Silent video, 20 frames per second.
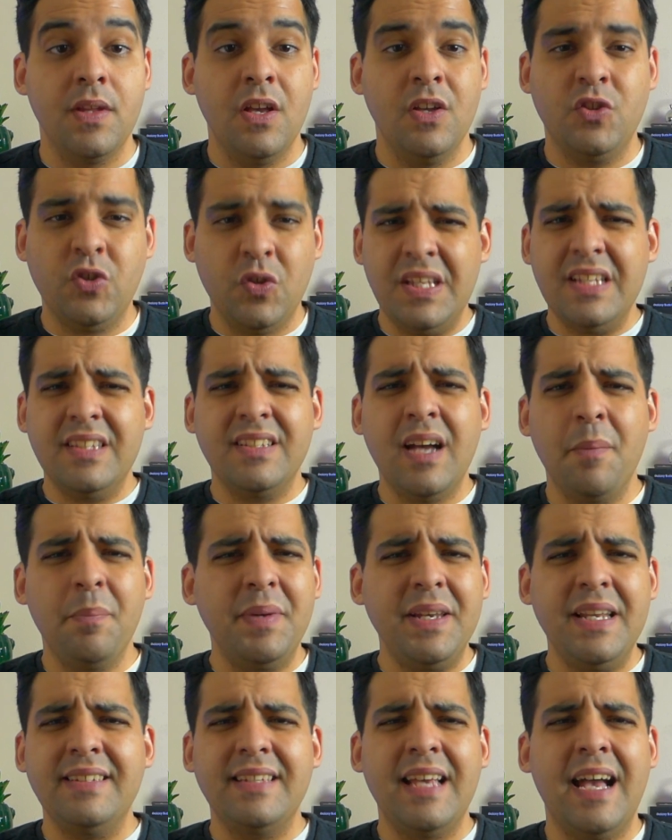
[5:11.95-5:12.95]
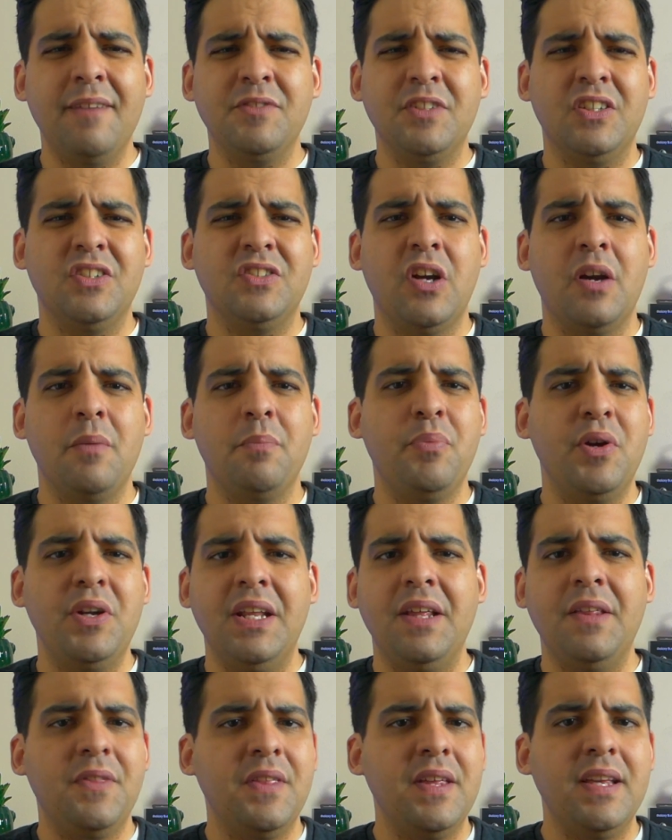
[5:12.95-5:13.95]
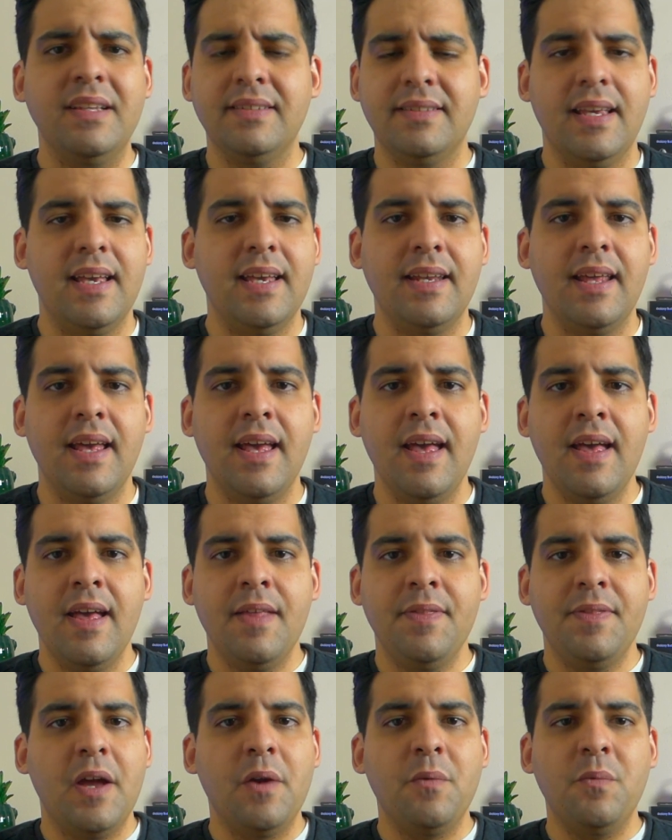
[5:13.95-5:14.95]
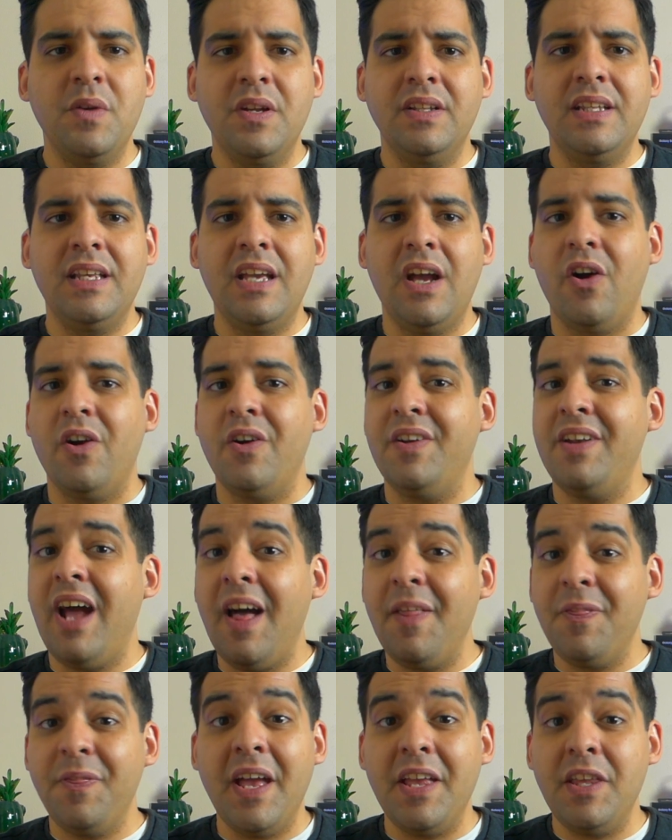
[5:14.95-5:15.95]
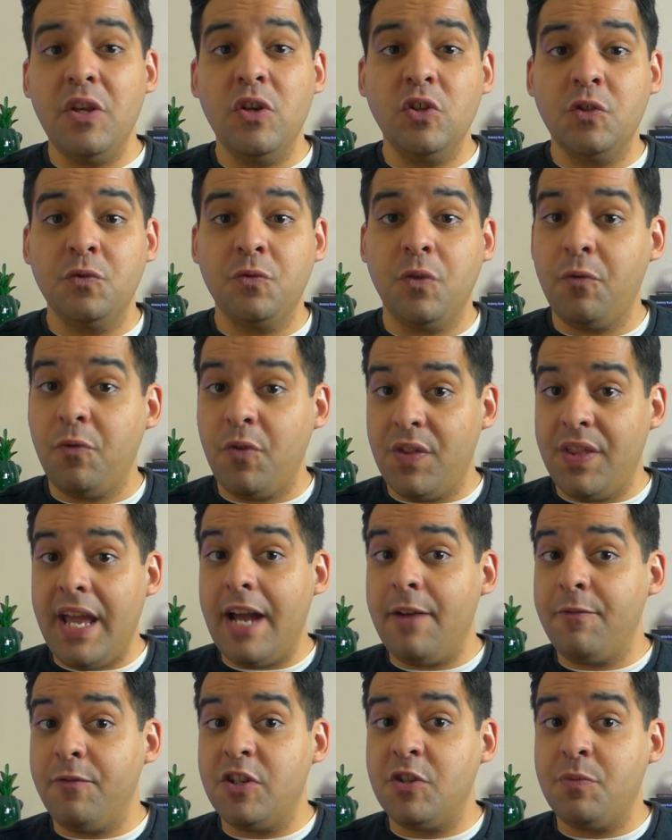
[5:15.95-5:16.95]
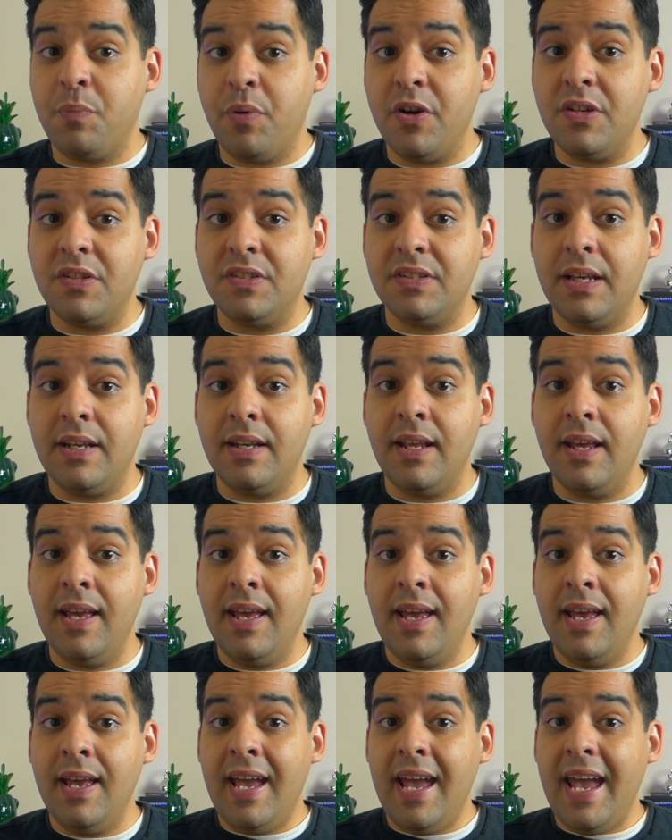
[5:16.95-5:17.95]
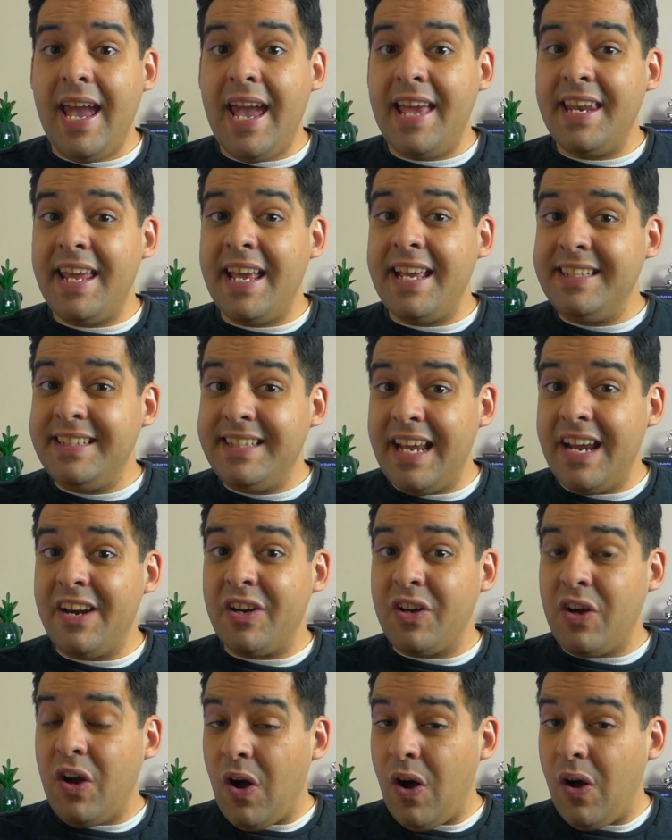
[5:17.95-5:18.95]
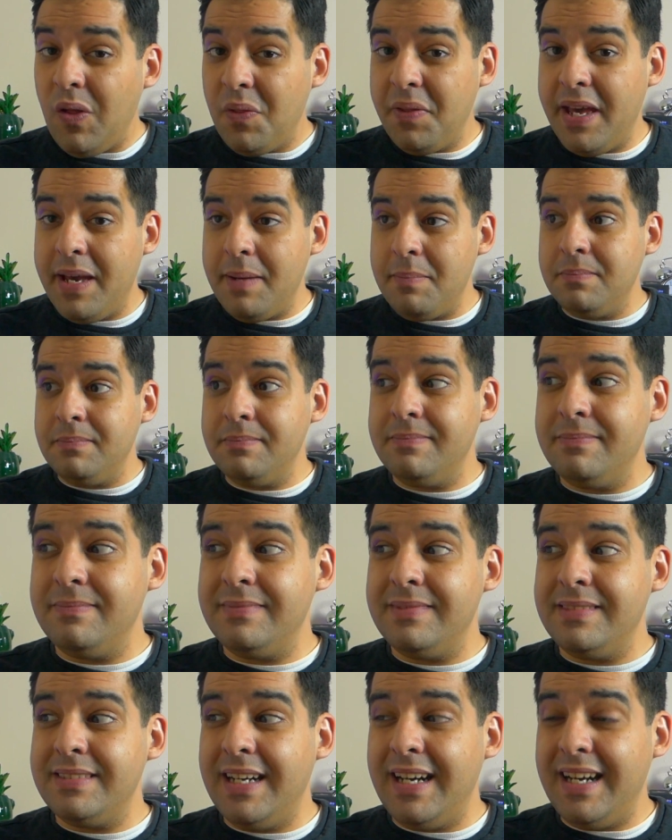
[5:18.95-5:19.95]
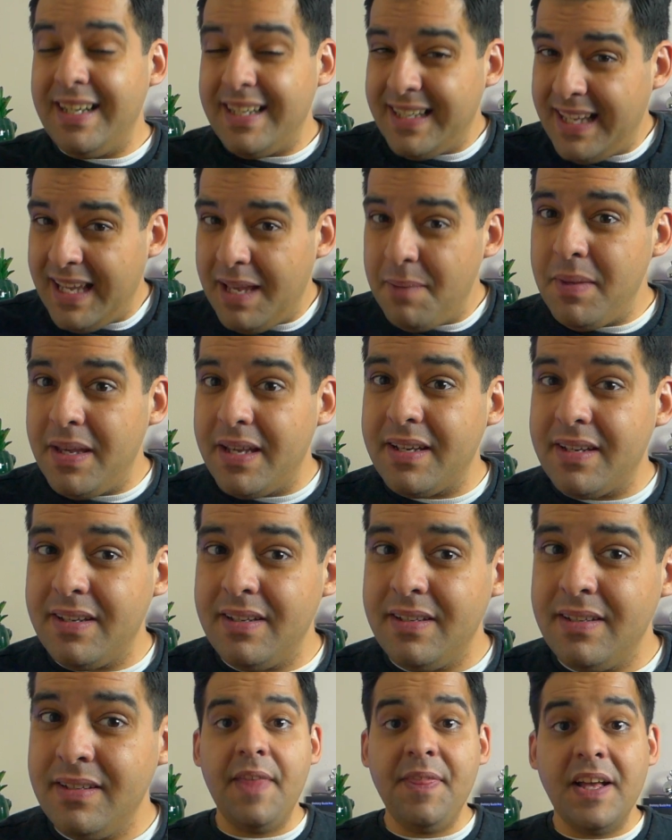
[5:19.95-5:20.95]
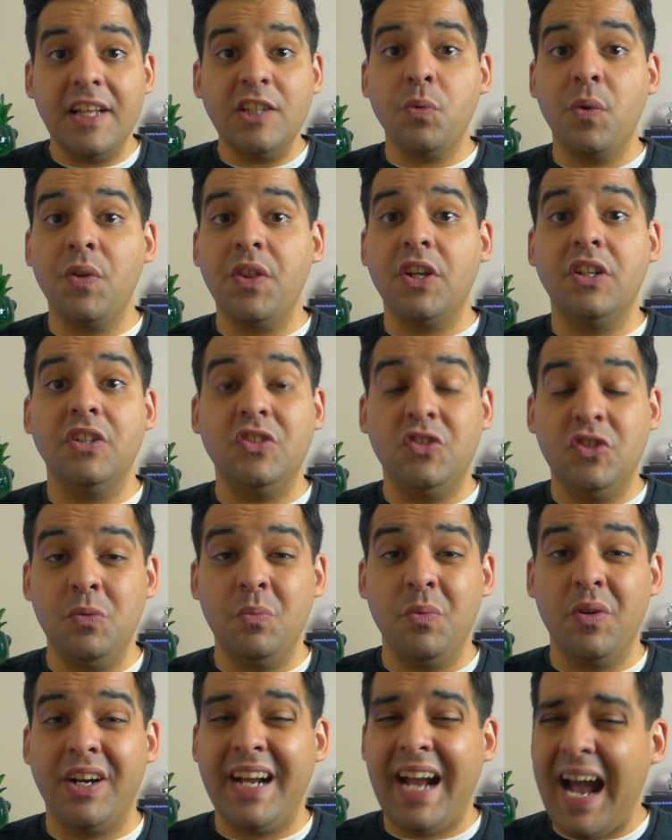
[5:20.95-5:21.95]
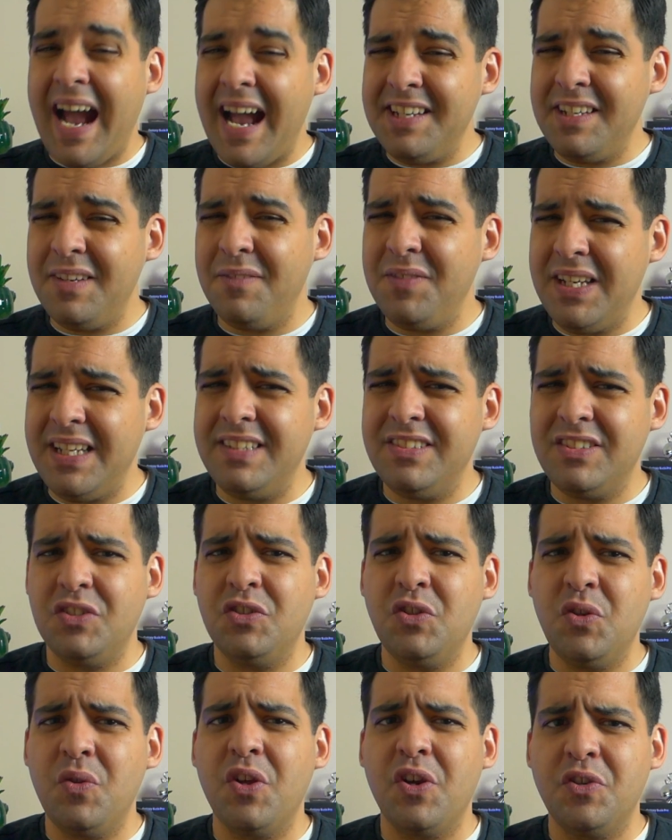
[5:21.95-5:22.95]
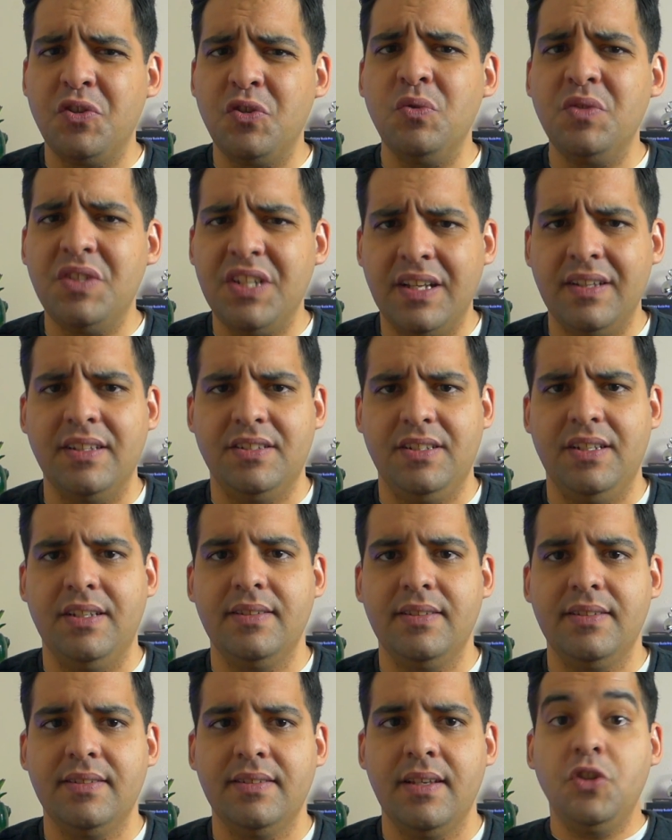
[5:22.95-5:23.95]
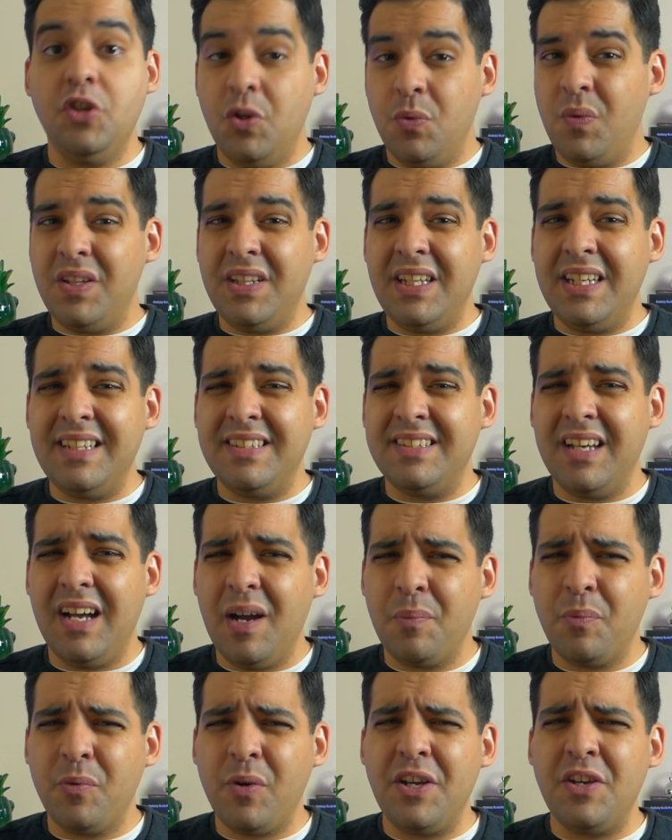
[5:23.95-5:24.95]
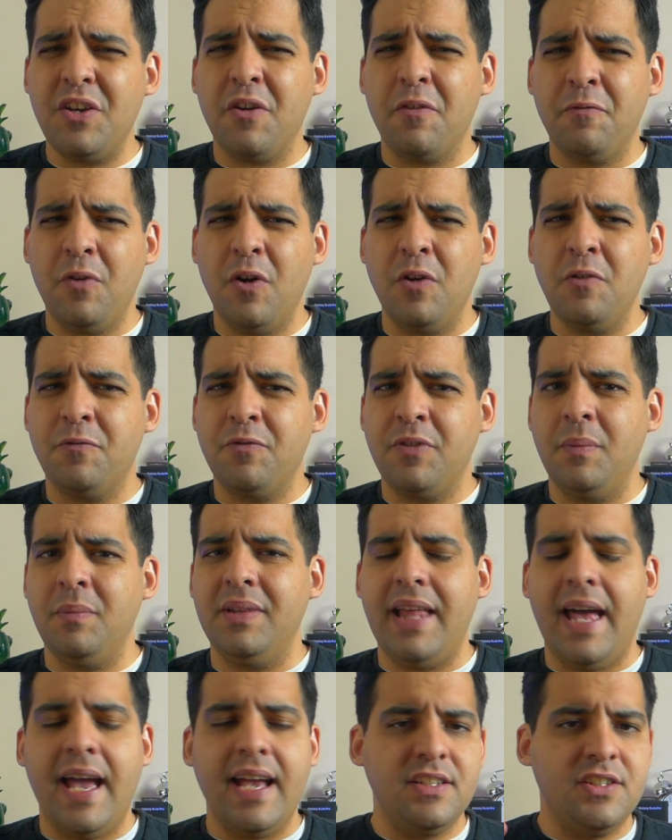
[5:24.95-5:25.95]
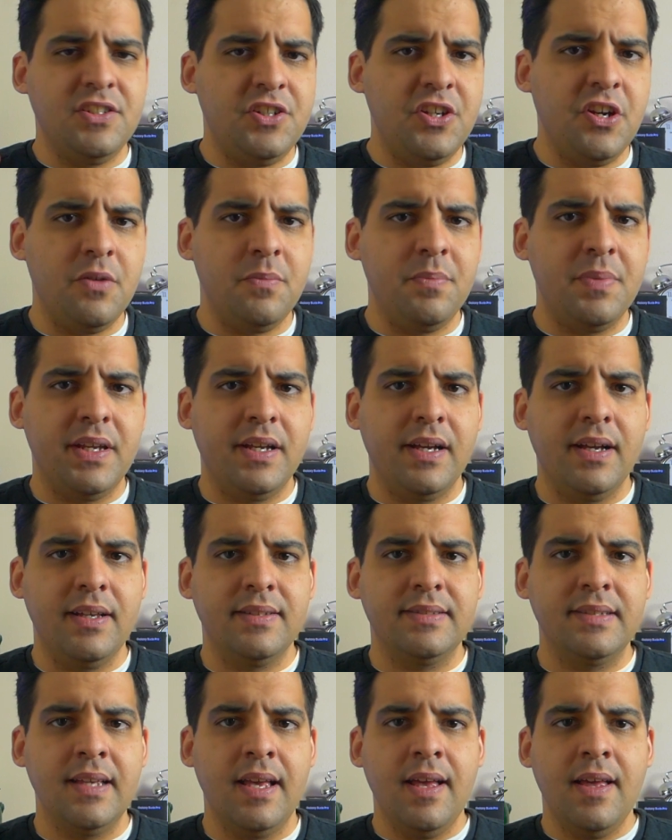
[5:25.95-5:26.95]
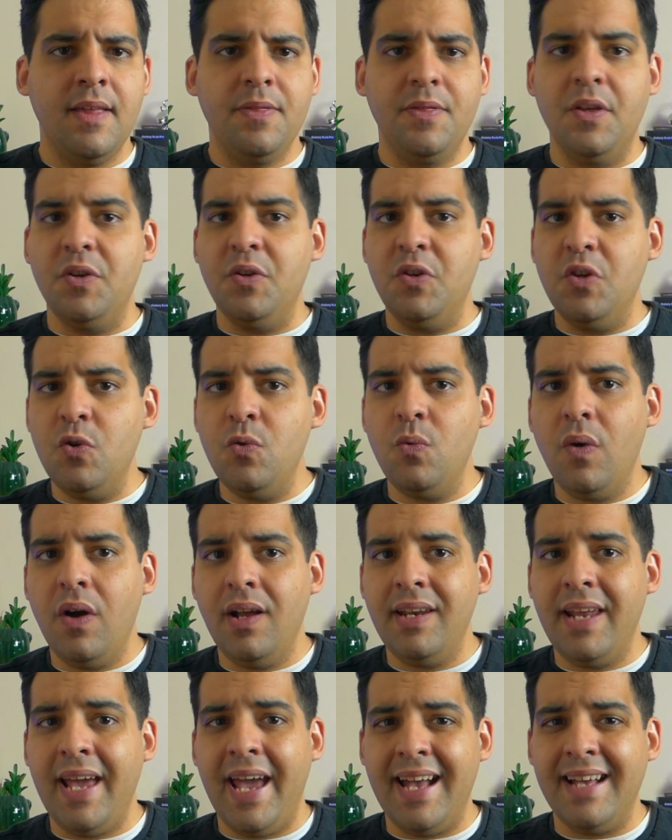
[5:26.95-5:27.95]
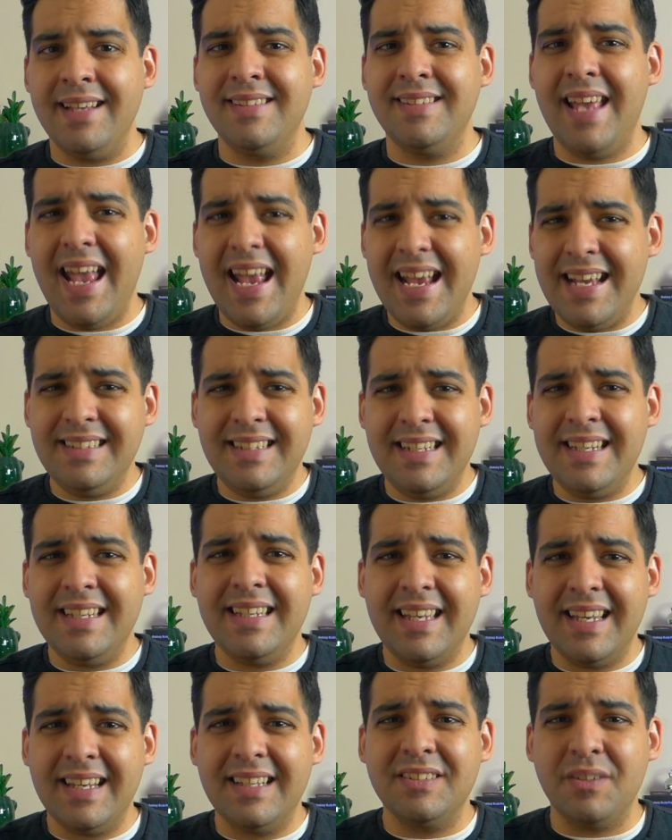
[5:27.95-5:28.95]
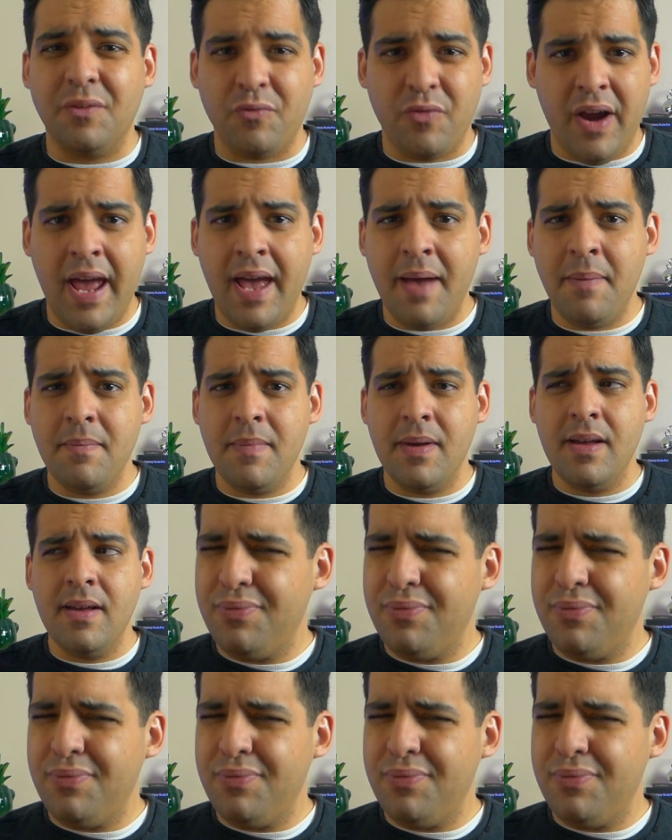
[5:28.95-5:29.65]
So these companies have to start putting things in that really are not that useful for the average person, and I dare call them a gimmick. And that's where the consumer kind of needs to do their due diligence. Do you really need to upgrade your phone from last year because the new one has 18 gigs of RAM?